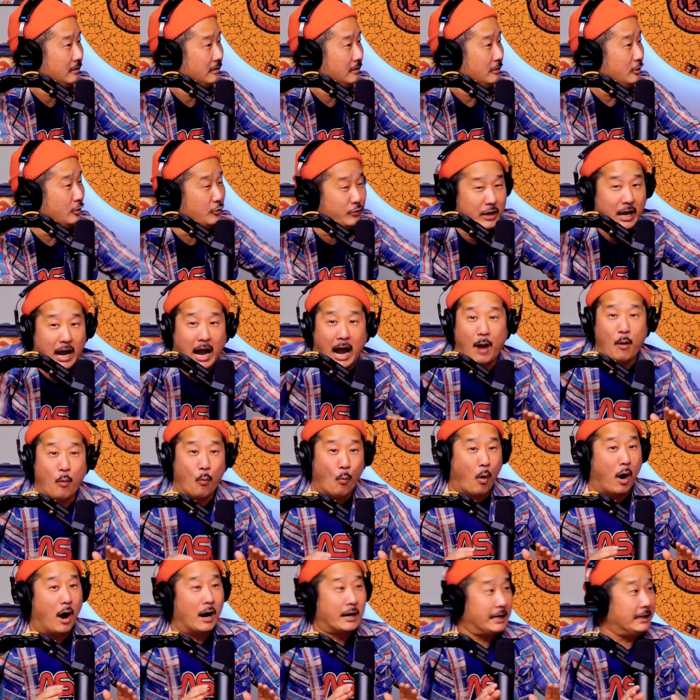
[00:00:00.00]
You think I'm
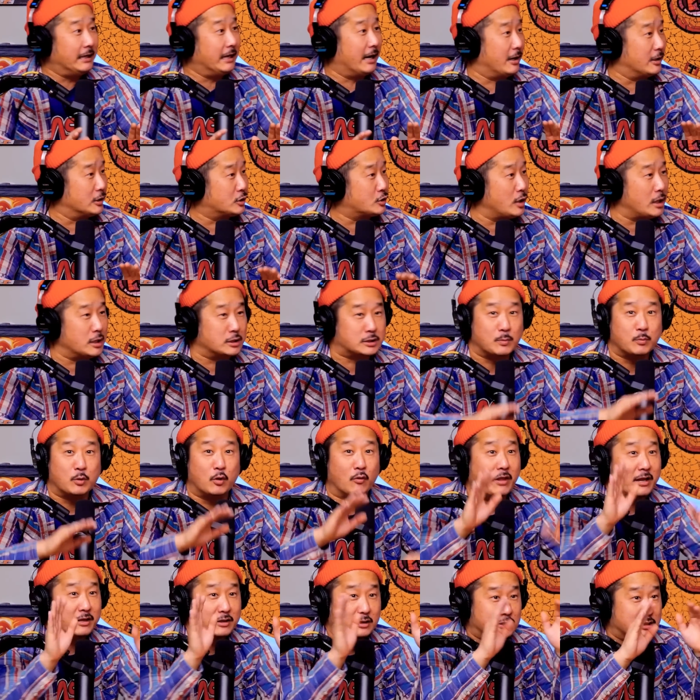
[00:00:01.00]
walking down the street and some girl
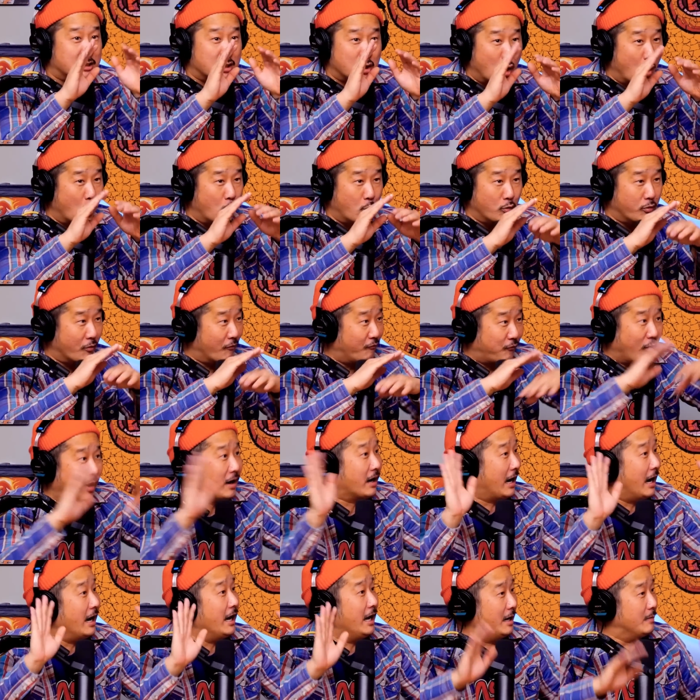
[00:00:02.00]
that doesn't know who the fuck
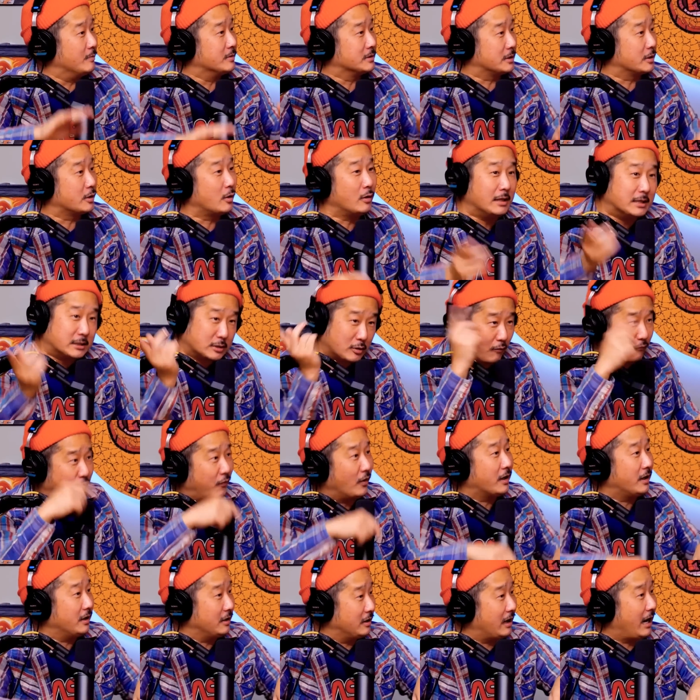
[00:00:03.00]
I am is gonna go, let's go
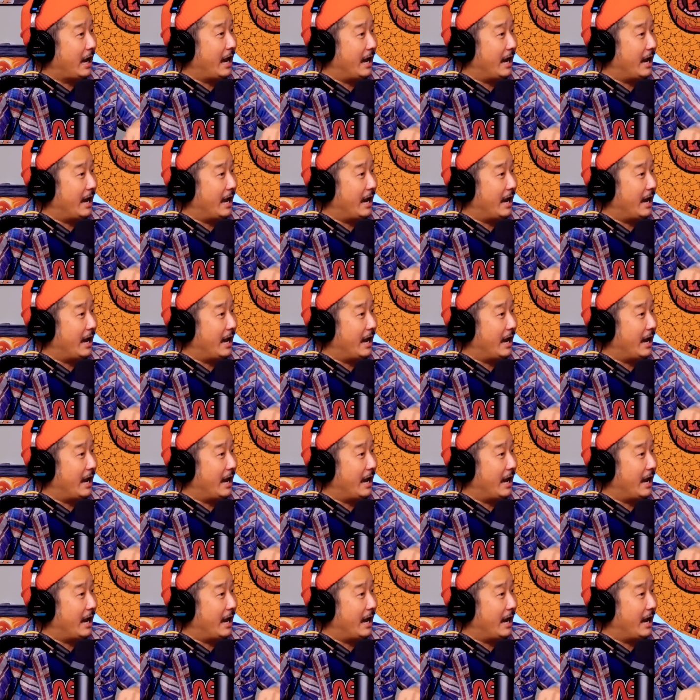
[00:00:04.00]
fucking. Let me